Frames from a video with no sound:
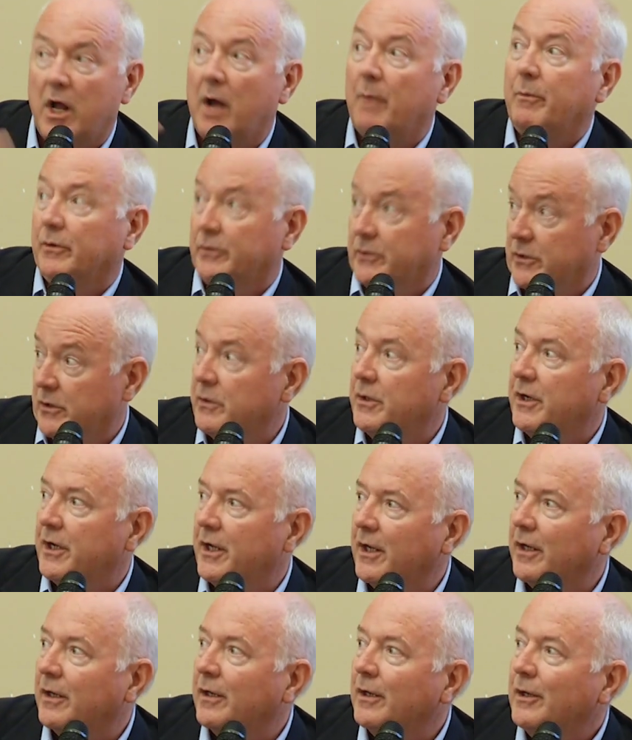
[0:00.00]

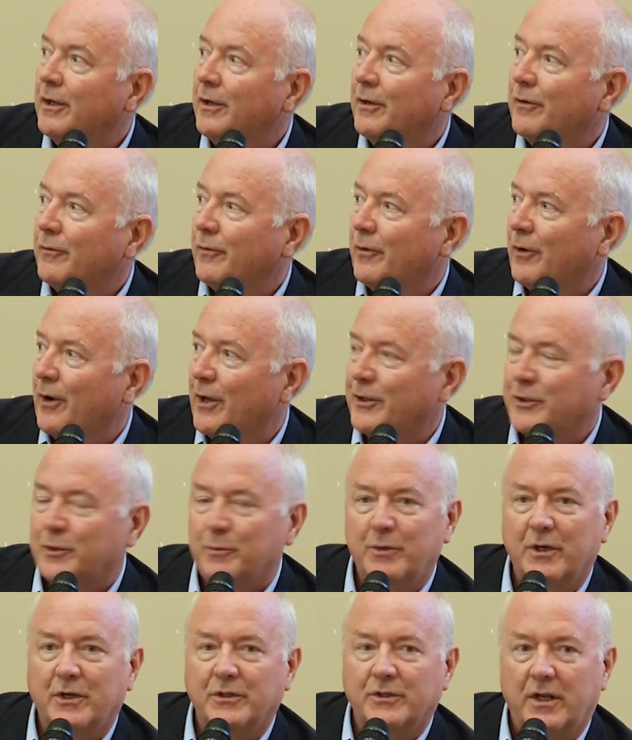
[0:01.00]
opportunity for us,
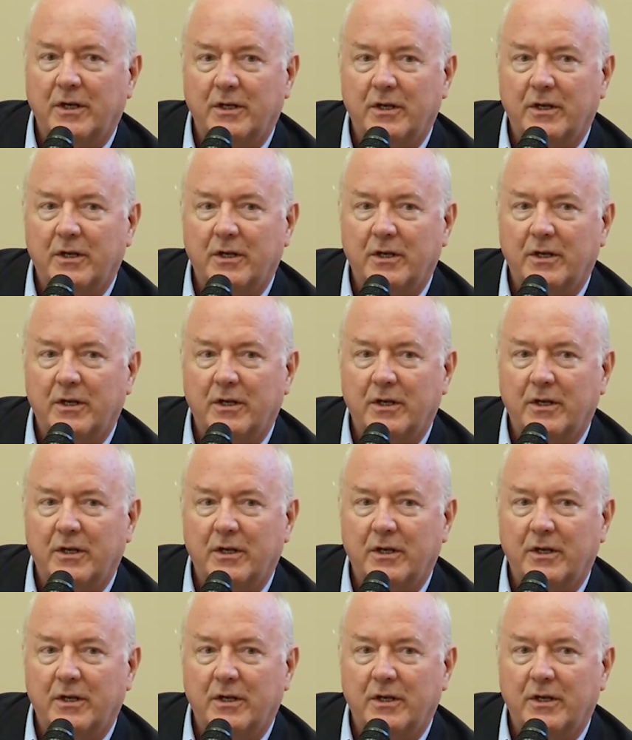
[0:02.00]
because I